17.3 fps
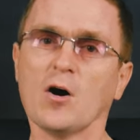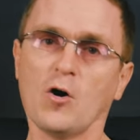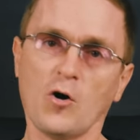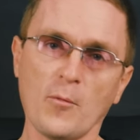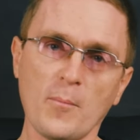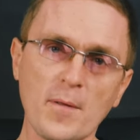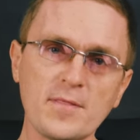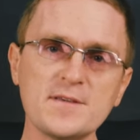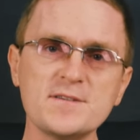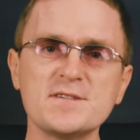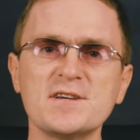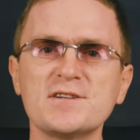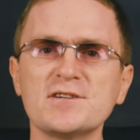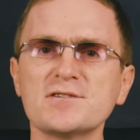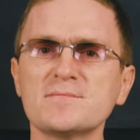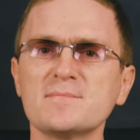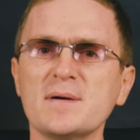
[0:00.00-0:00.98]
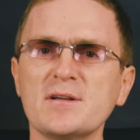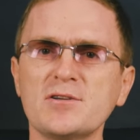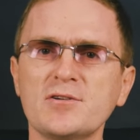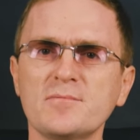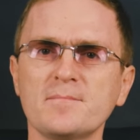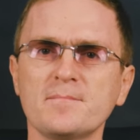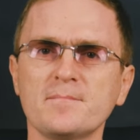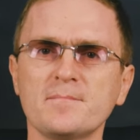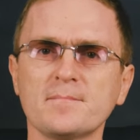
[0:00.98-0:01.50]
Open the Settings menu,
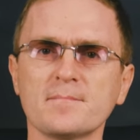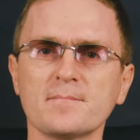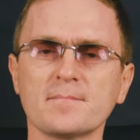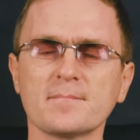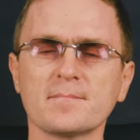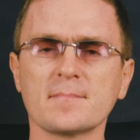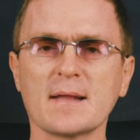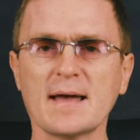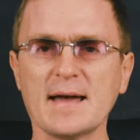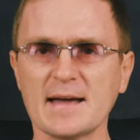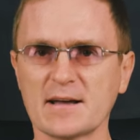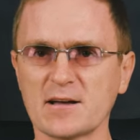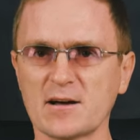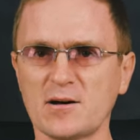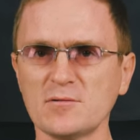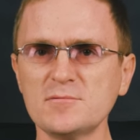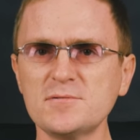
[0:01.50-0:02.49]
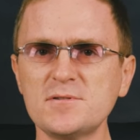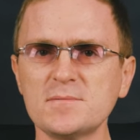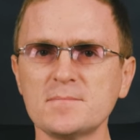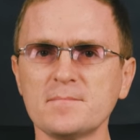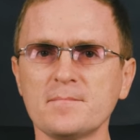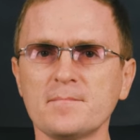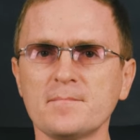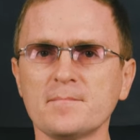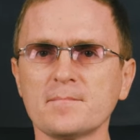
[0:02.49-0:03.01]
Account,
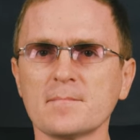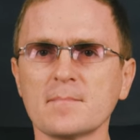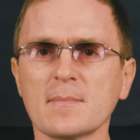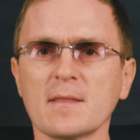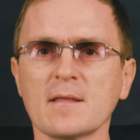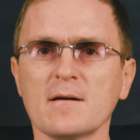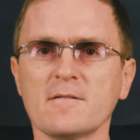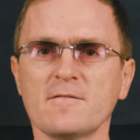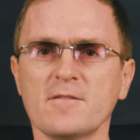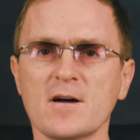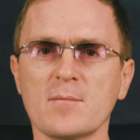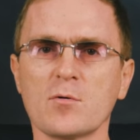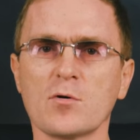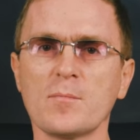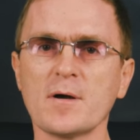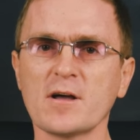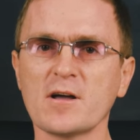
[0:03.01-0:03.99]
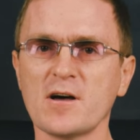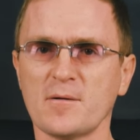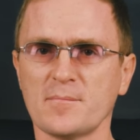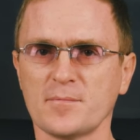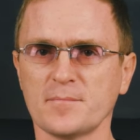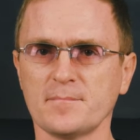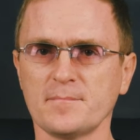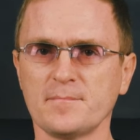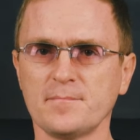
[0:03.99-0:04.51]
Viber Backup.
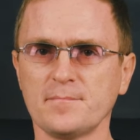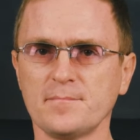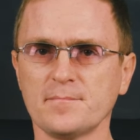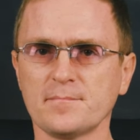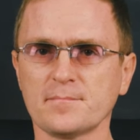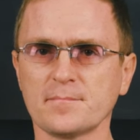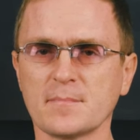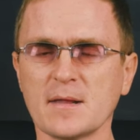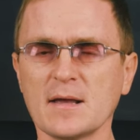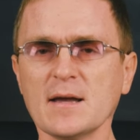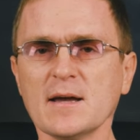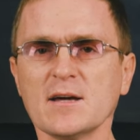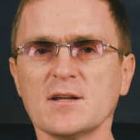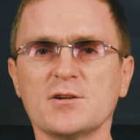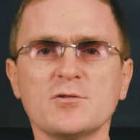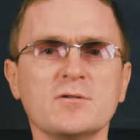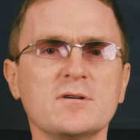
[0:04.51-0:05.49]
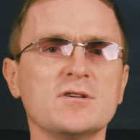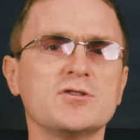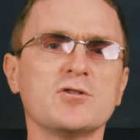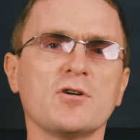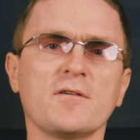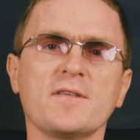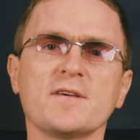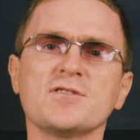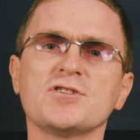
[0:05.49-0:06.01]
To
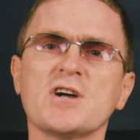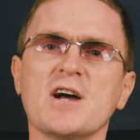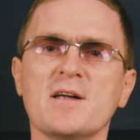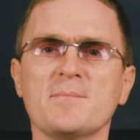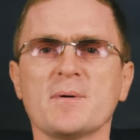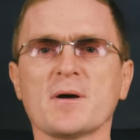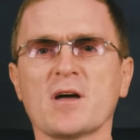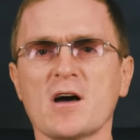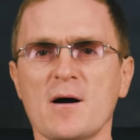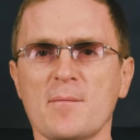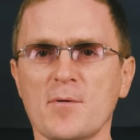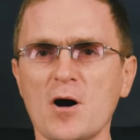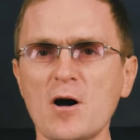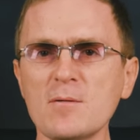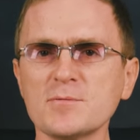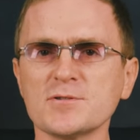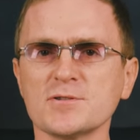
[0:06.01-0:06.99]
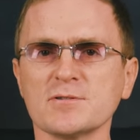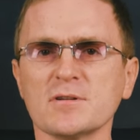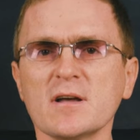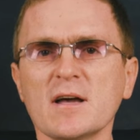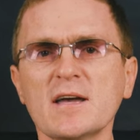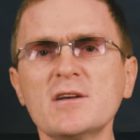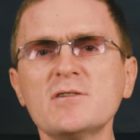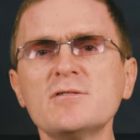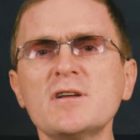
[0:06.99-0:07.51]
enjoy the Chat Backup option,
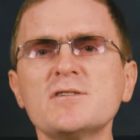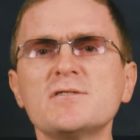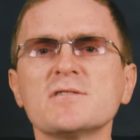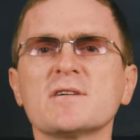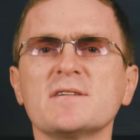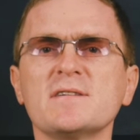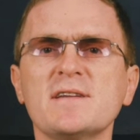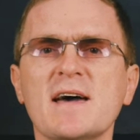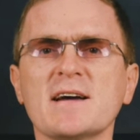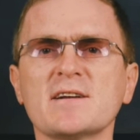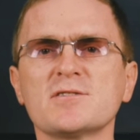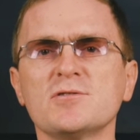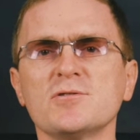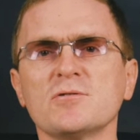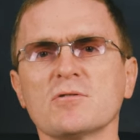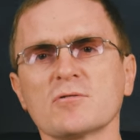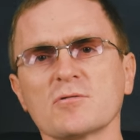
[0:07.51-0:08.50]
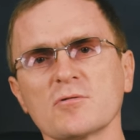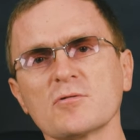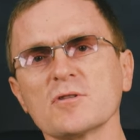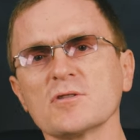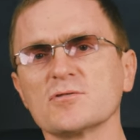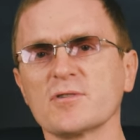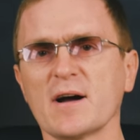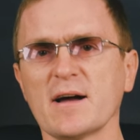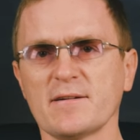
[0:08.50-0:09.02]
you need to connect to your Google
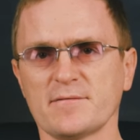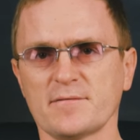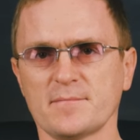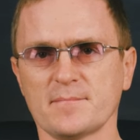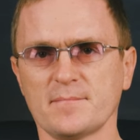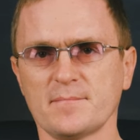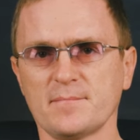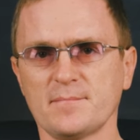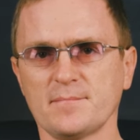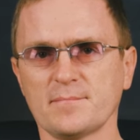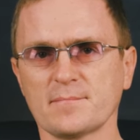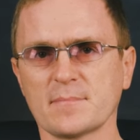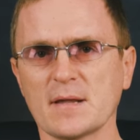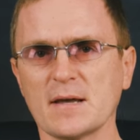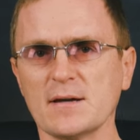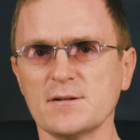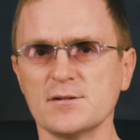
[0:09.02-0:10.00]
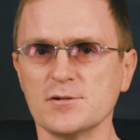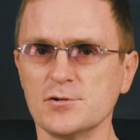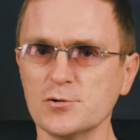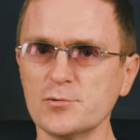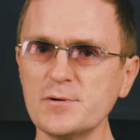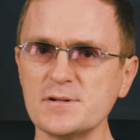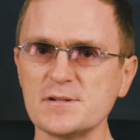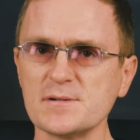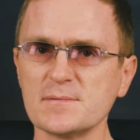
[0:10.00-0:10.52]
Drive. To
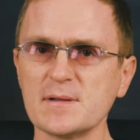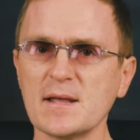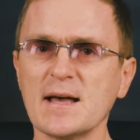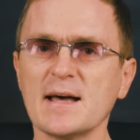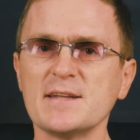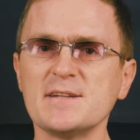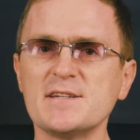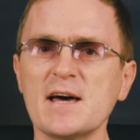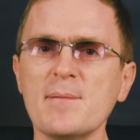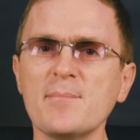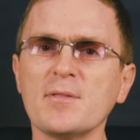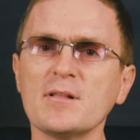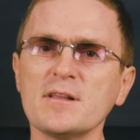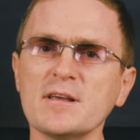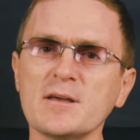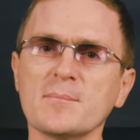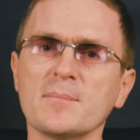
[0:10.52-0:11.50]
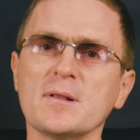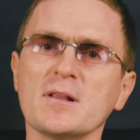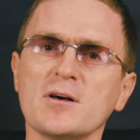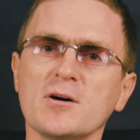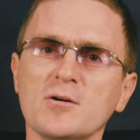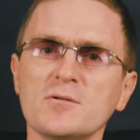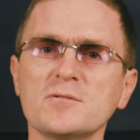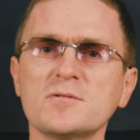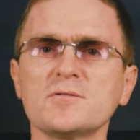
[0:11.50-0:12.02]
do it, tap the link
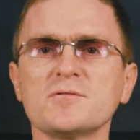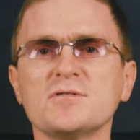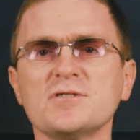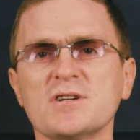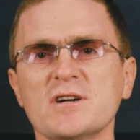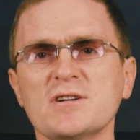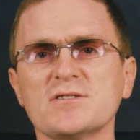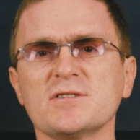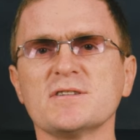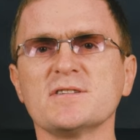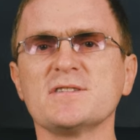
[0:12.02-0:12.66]
below to change the